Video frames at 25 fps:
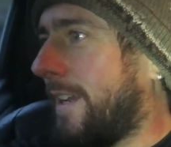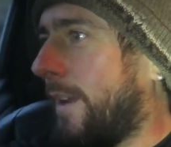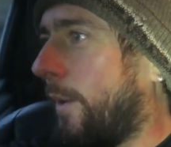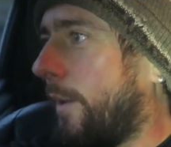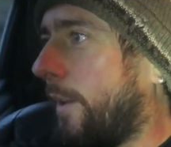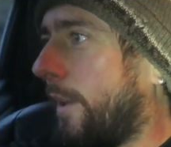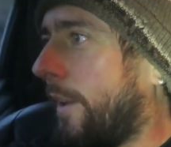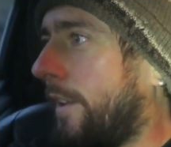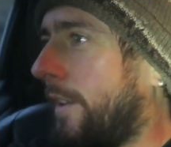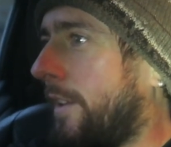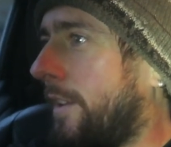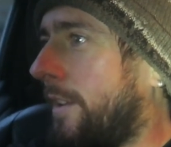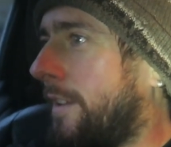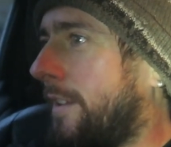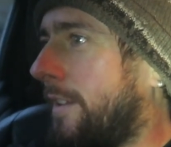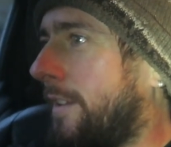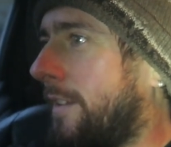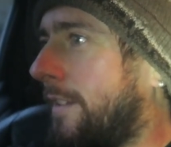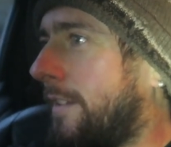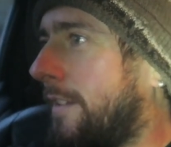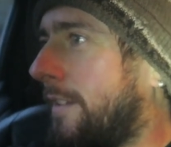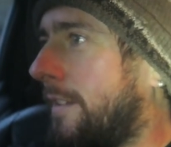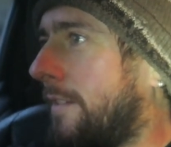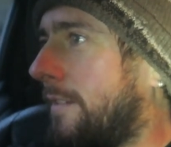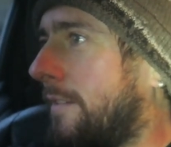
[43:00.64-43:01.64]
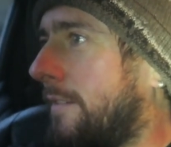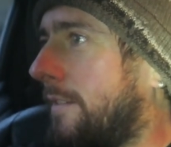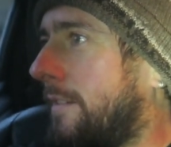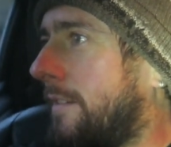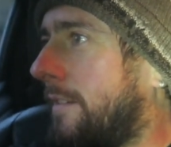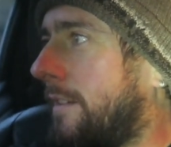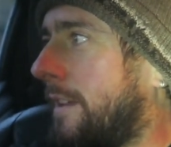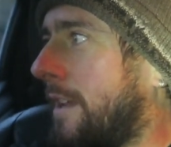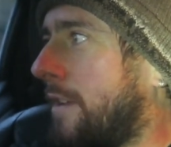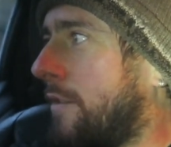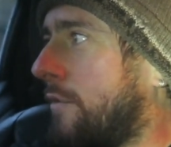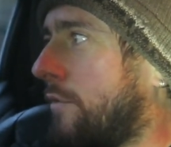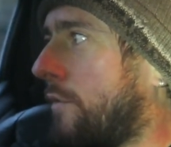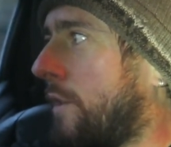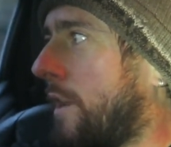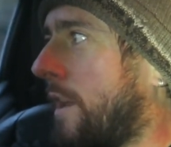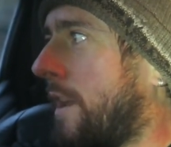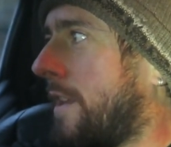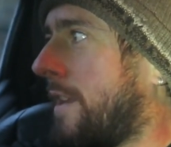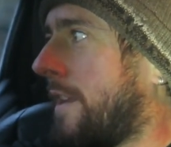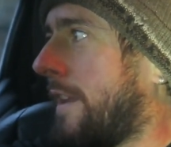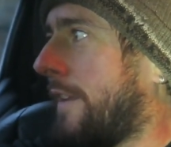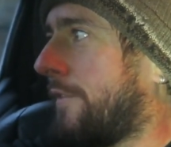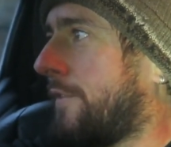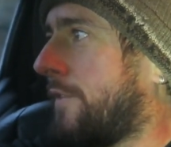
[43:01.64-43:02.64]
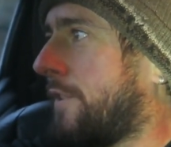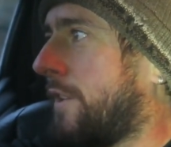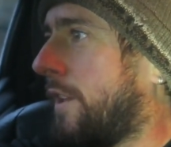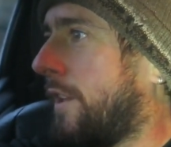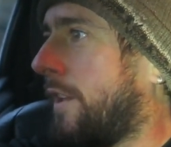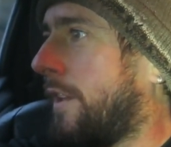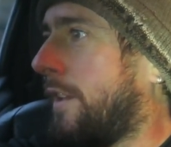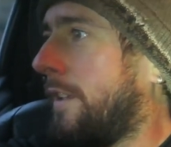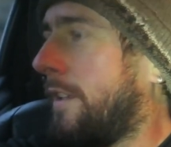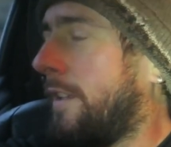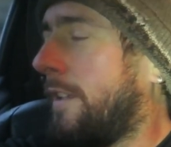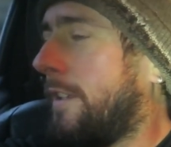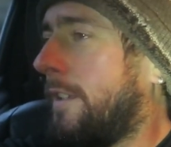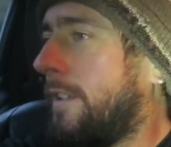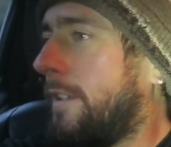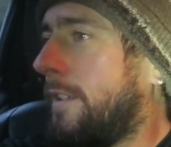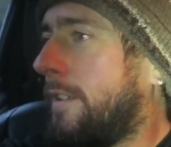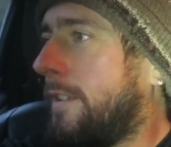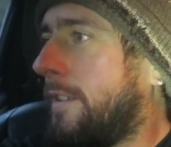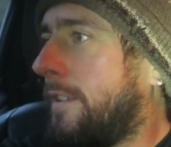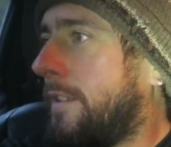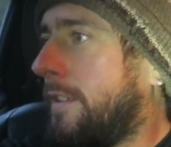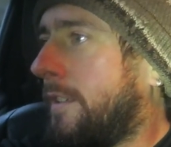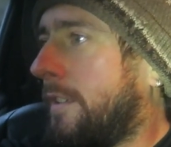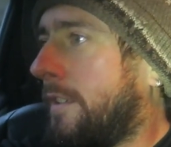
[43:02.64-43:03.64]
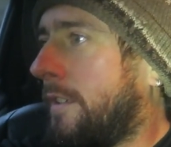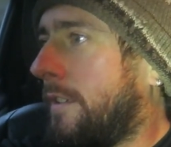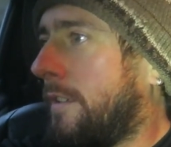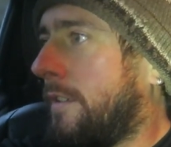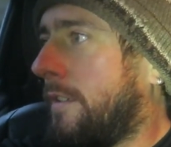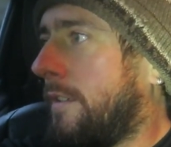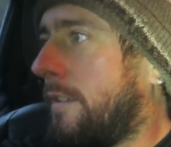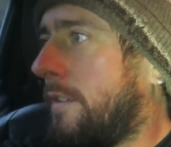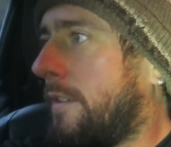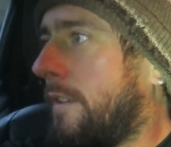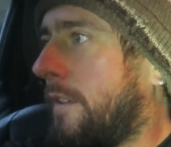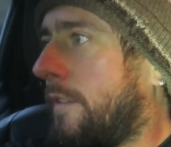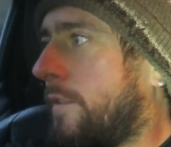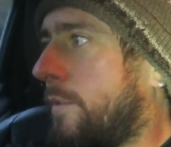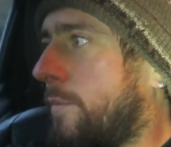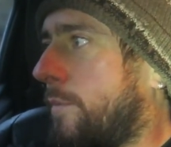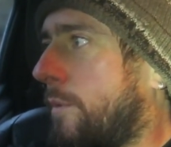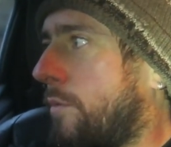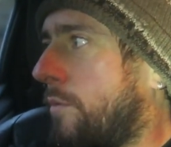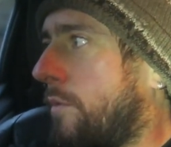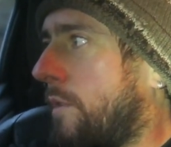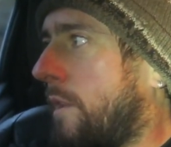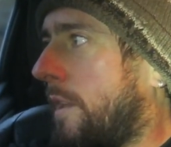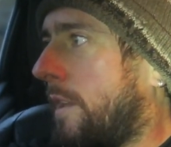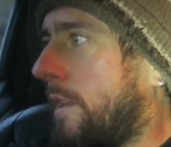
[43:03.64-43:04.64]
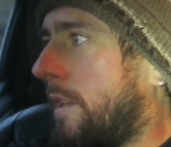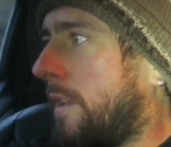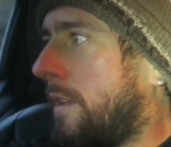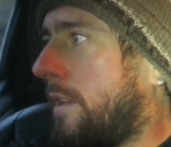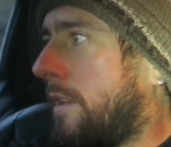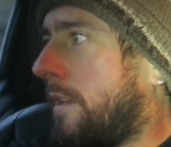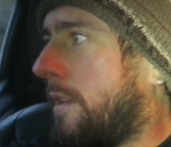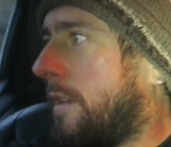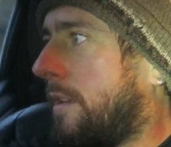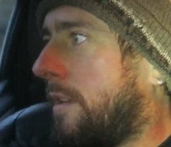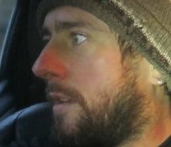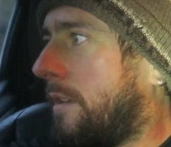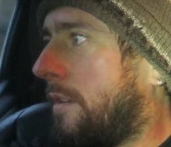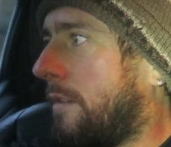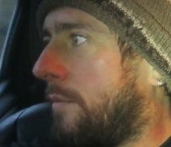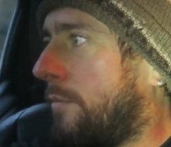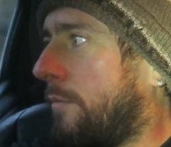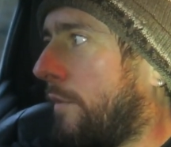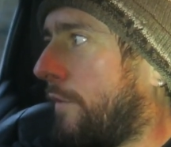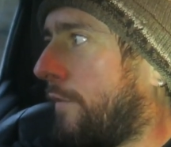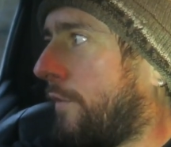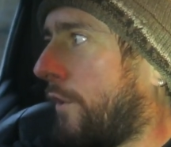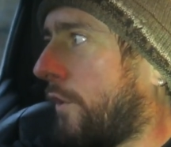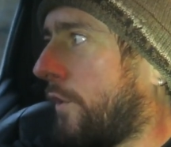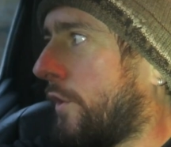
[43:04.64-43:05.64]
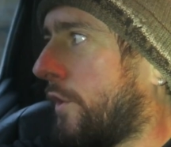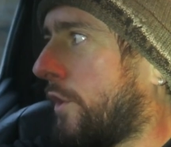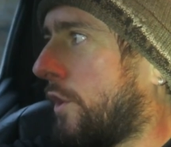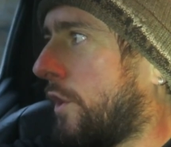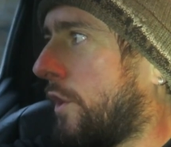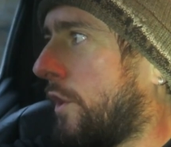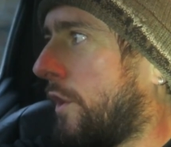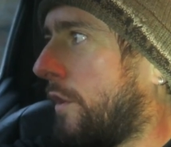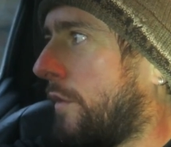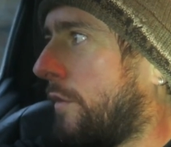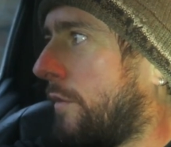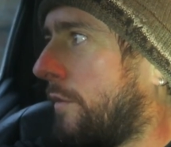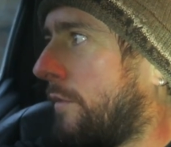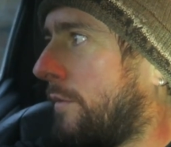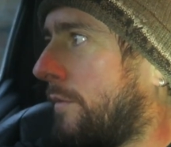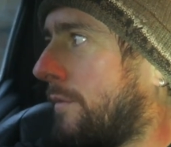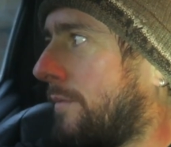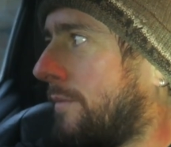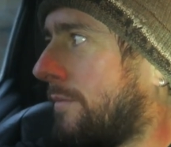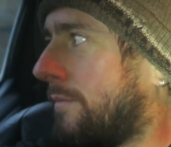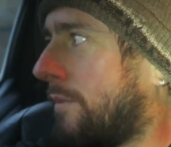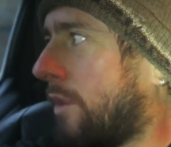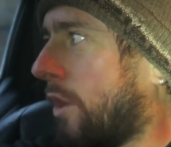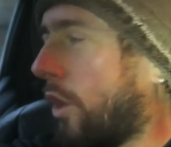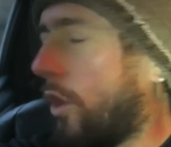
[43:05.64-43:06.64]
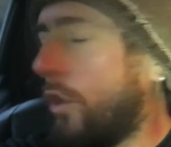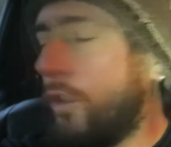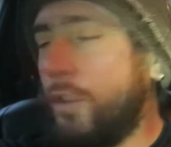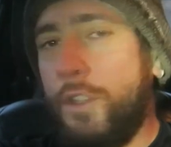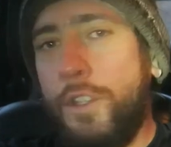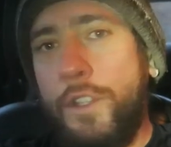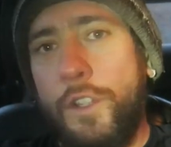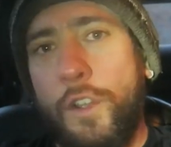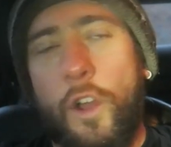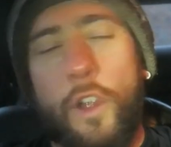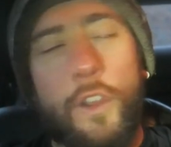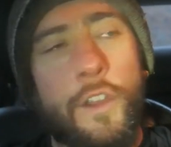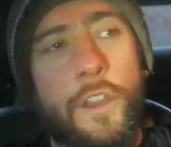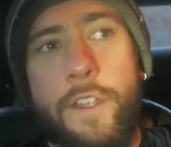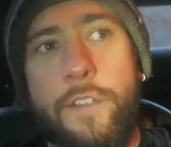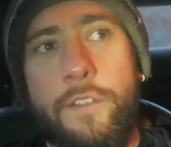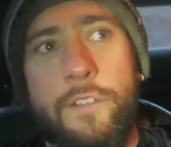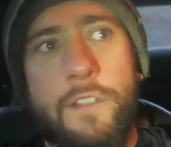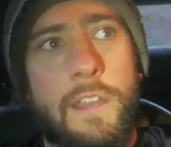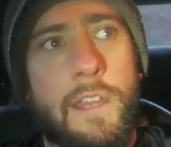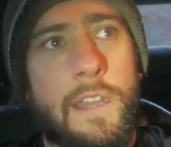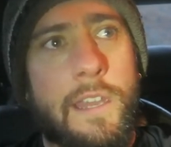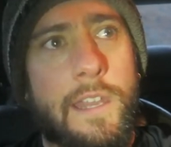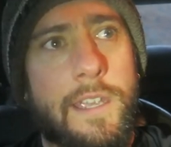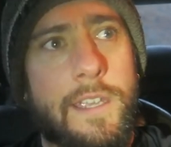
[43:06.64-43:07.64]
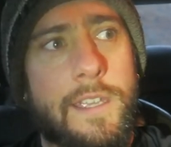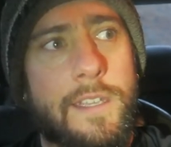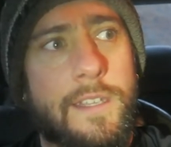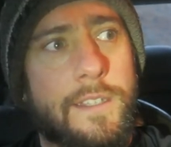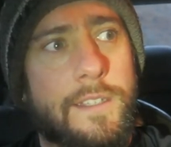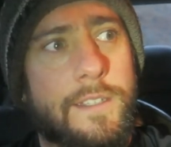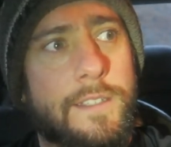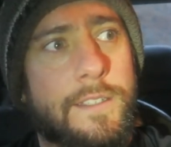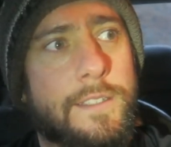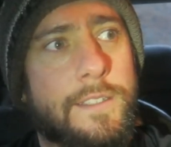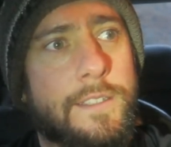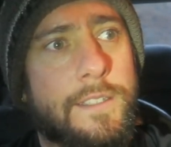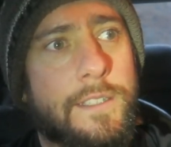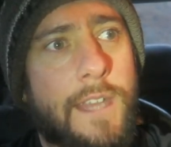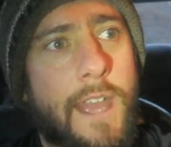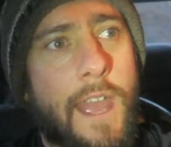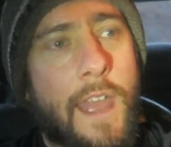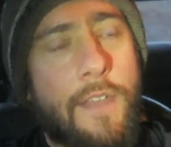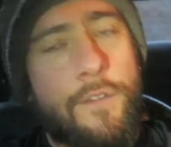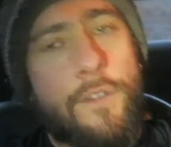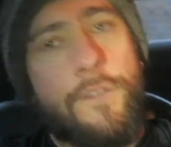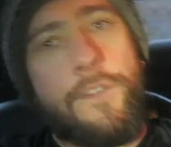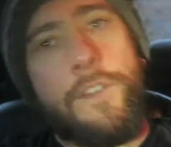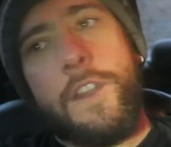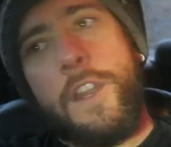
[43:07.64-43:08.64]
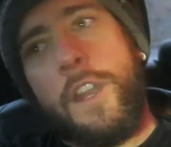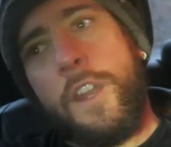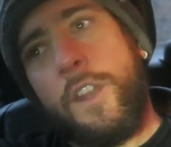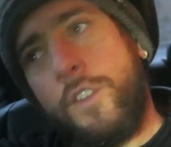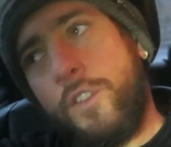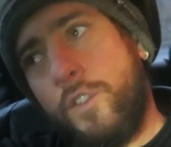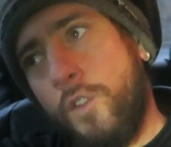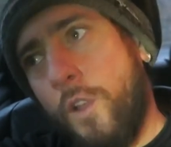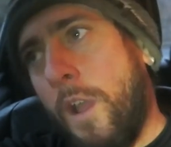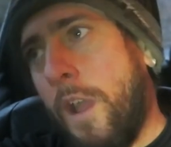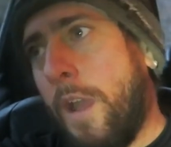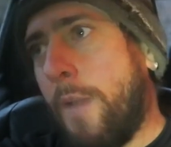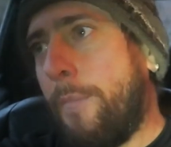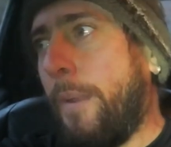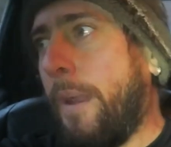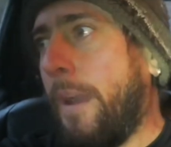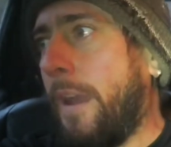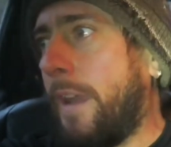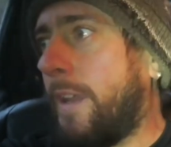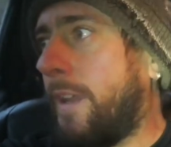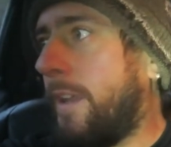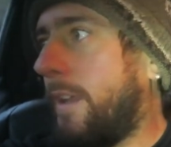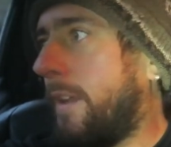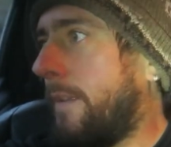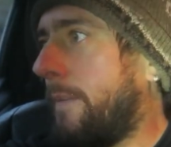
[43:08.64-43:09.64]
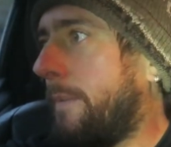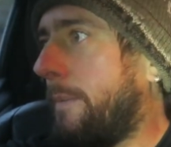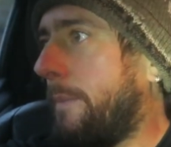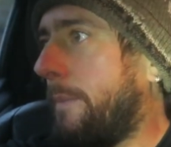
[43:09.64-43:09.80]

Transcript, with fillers: I would, have, you, you know, in rain you have to, you have to be really methodical and on, on it really. Everything in a dry bag,